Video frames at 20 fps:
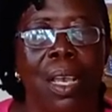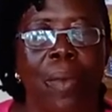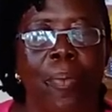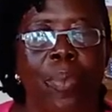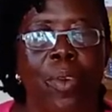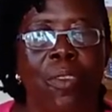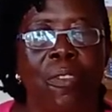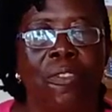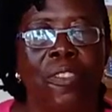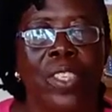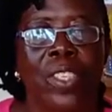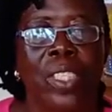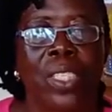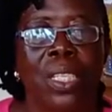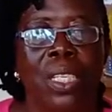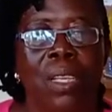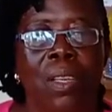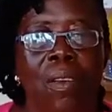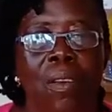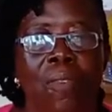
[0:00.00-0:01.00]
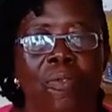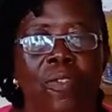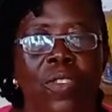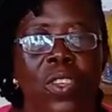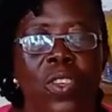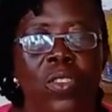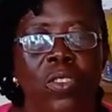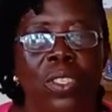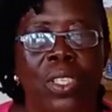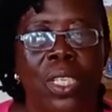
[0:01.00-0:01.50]
Provision of
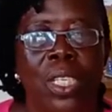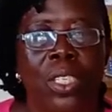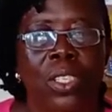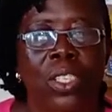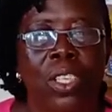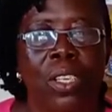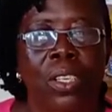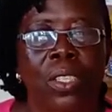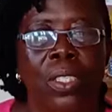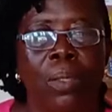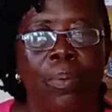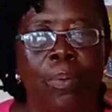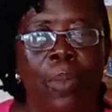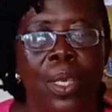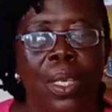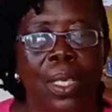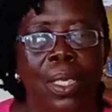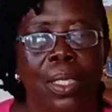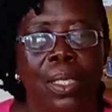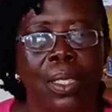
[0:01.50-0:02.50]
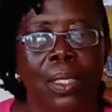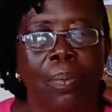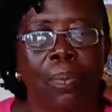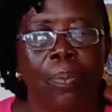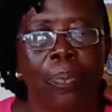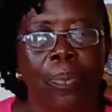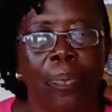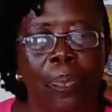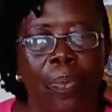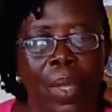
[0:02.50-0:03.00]
nutritious meals,
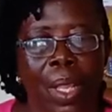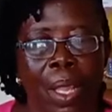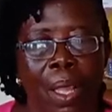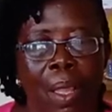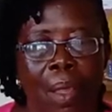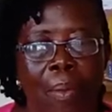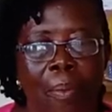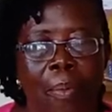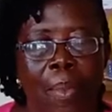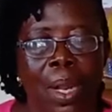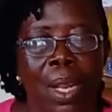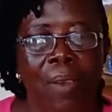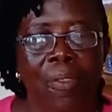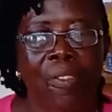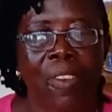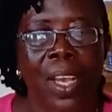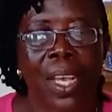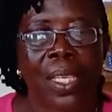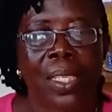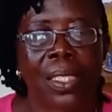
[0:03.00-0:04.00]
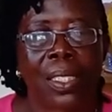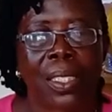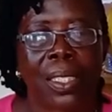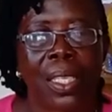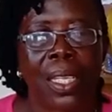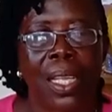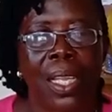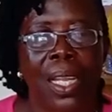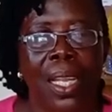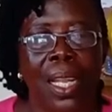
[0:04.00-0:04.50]
breakfast,
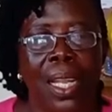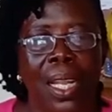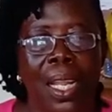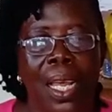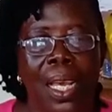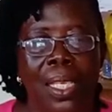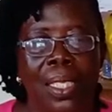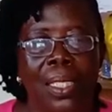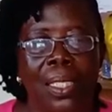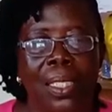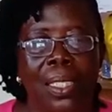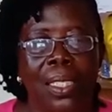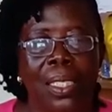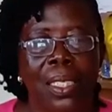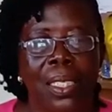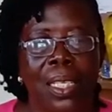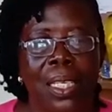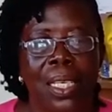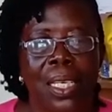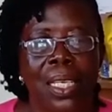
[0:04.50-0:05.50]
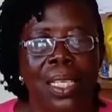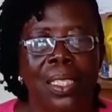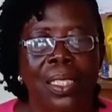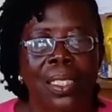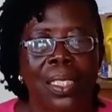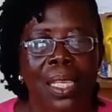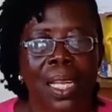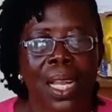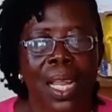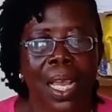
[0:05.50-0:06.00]
lunch and
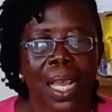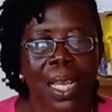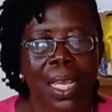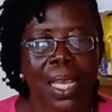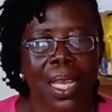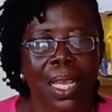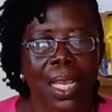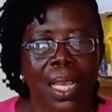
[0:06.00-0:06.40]
snack.